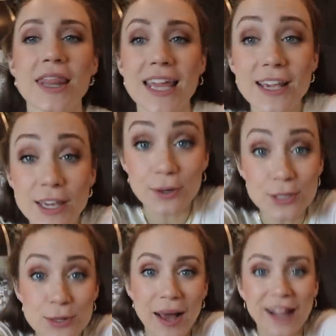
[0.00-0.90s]
thank you
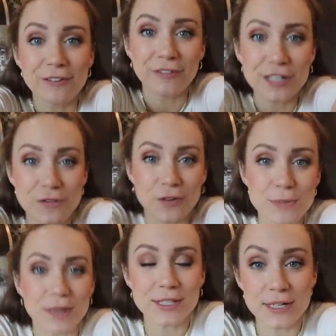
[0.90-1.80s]
to HelloFresh for
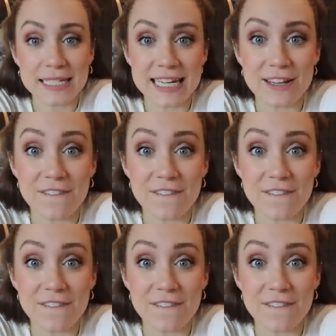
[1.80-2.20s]
sponsoring today's